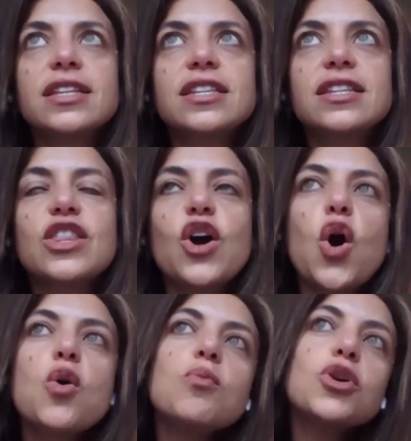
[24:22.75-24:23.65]
the,
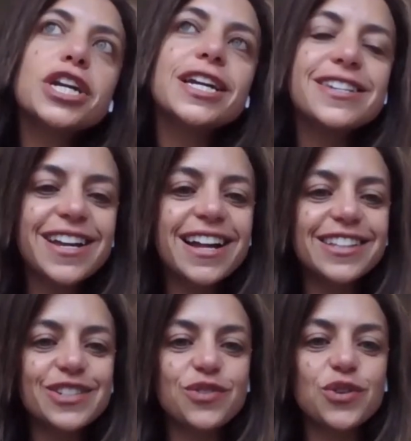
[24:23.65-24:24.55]
the homework and
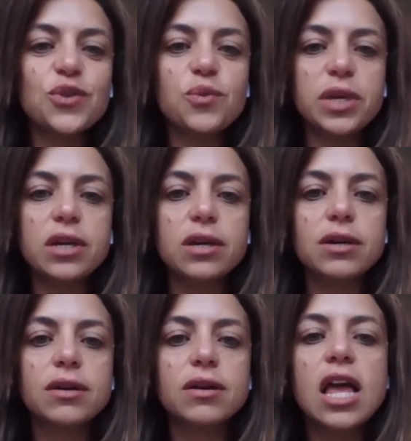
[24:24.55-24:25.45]
challenge for the
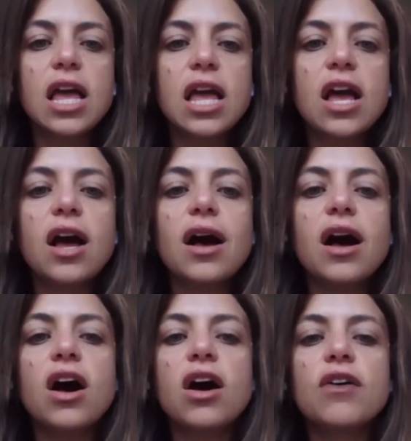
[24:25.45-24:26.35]
week
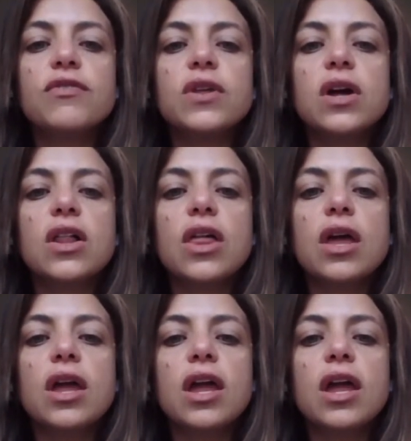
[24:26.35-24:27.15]
of